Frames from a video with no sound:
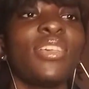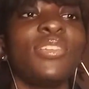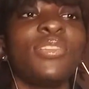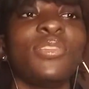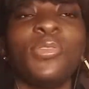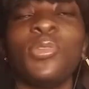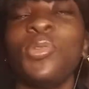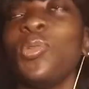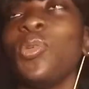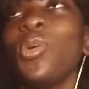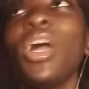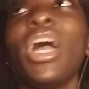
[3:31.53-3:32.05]

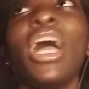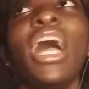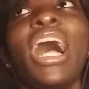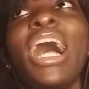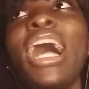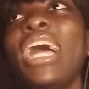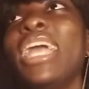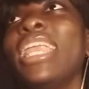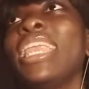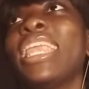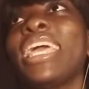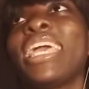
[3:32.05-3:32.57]
So,
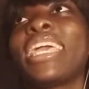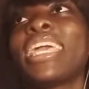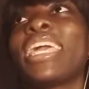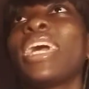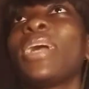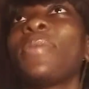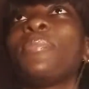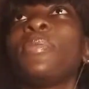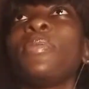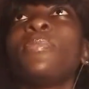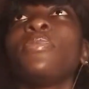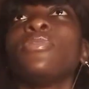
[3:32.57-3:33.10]
and
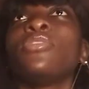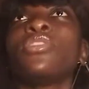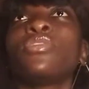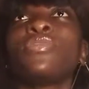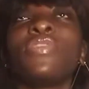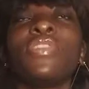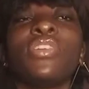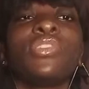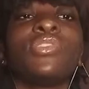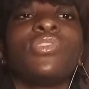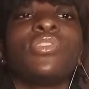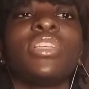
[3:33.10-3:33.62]
like people
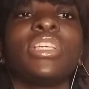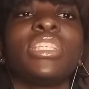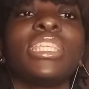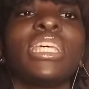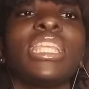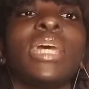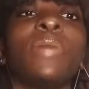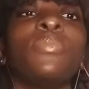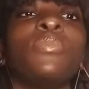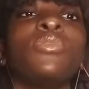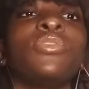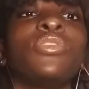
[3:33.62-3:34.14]
just fail to
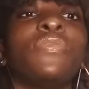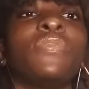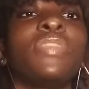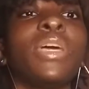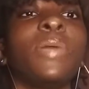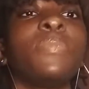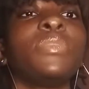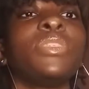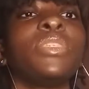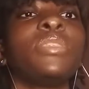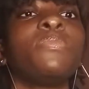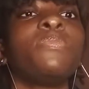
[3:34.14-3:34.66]
understand that most of the
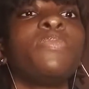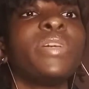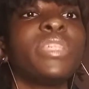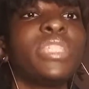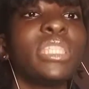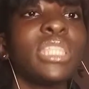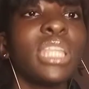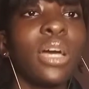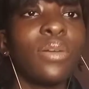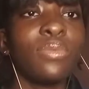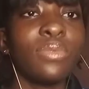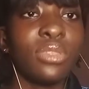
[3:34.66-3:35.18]
time it's
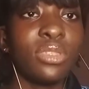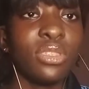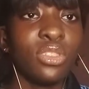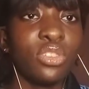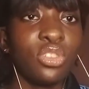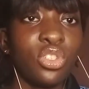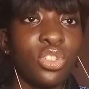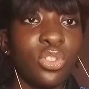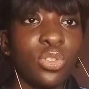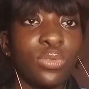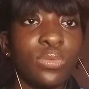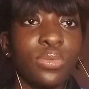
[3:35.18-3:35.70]
personal
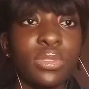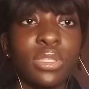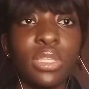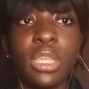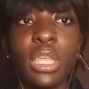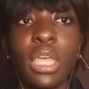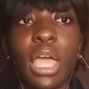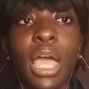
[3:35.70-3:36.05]
decision,